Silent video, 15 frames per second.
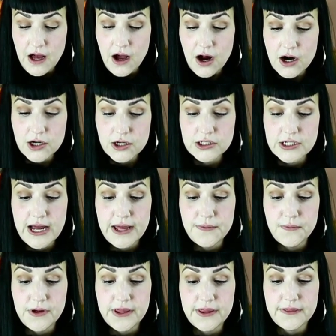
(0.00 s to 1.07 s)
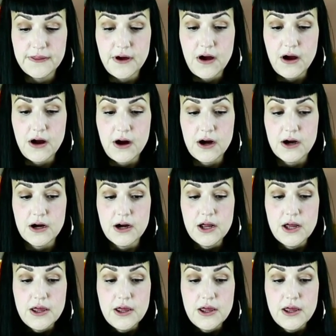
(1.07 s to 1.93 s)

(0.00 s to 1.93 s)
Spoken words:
harder time with are